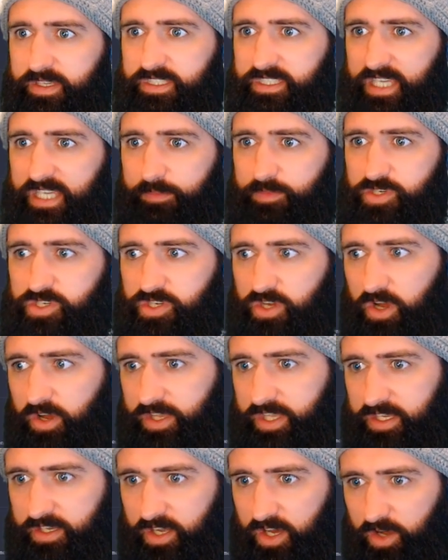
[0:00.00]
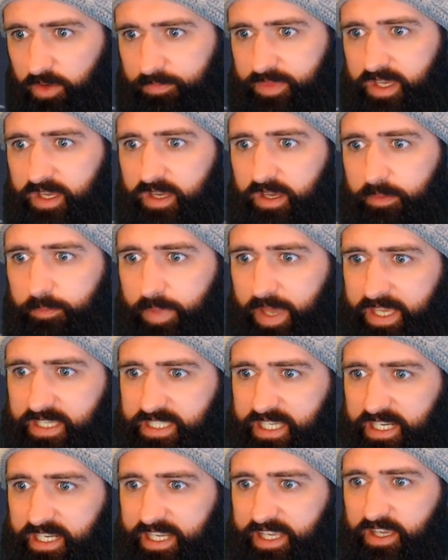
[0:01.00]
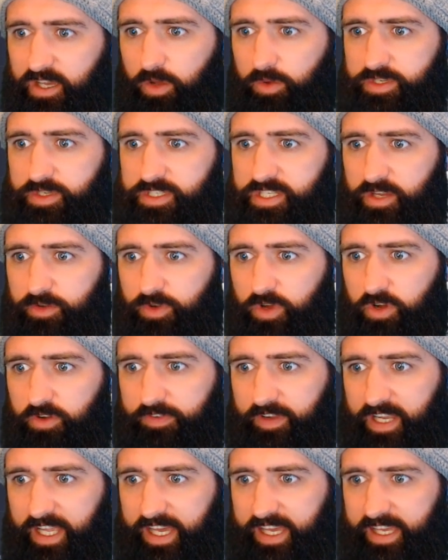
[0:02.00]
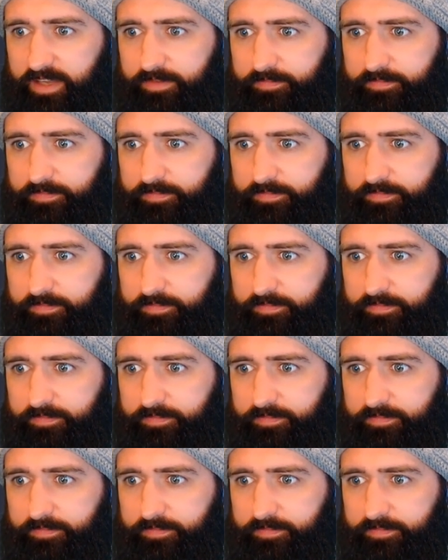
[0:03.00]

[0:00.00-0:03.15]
I'm sure you know. Basically, go to your overlay.